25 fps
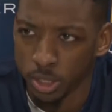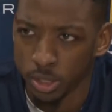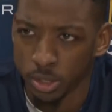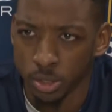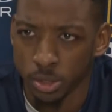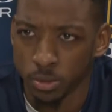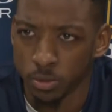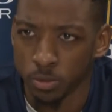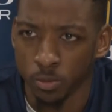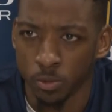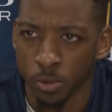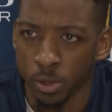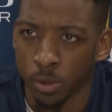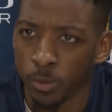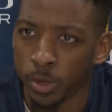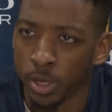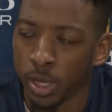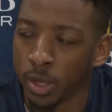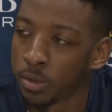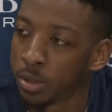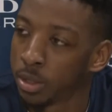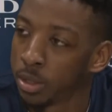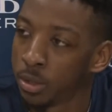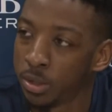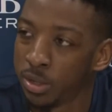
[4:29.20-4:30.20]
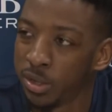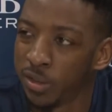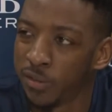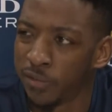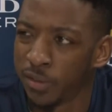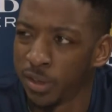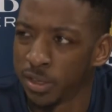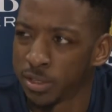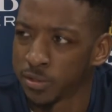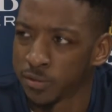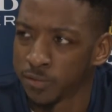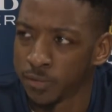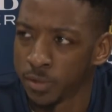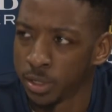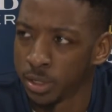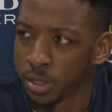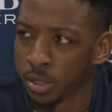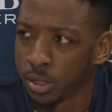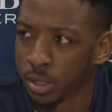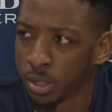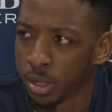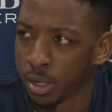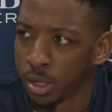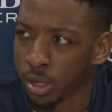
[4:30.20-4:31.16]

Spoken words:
Just what we have to do defensively.